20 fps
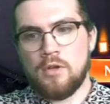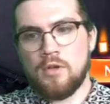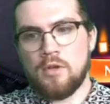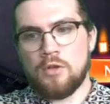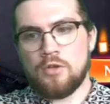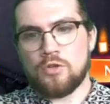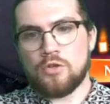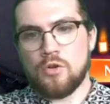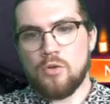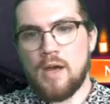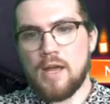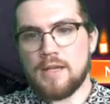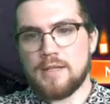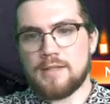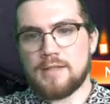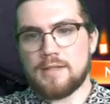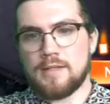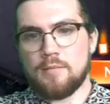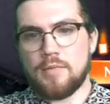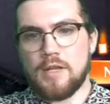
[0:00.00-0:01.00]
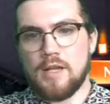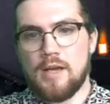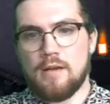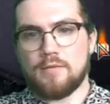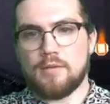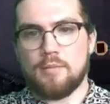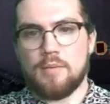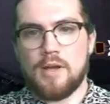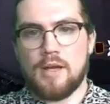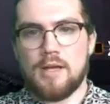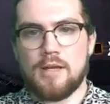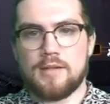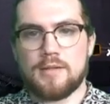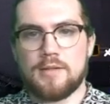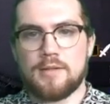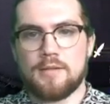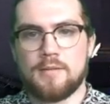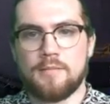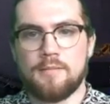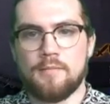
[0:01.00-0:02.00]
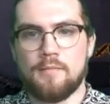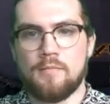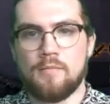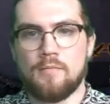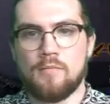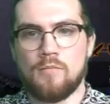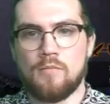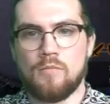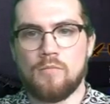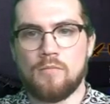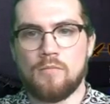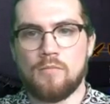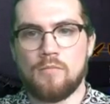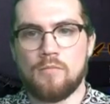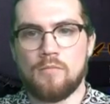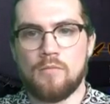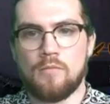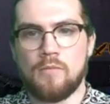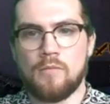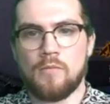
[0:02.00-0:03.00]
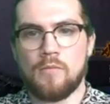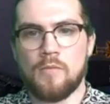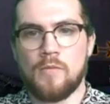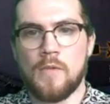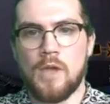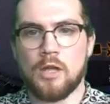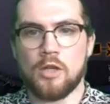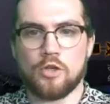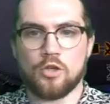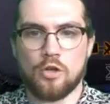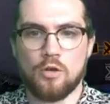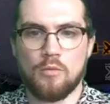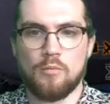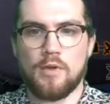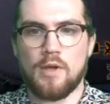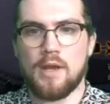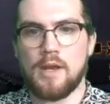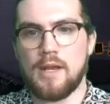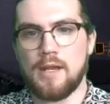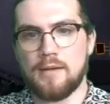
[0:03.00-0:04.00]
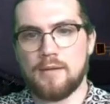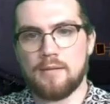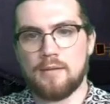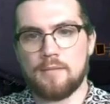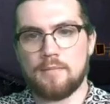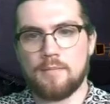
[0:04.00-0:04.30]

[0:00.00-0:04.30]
So I simply have to pass. I can chump and eat.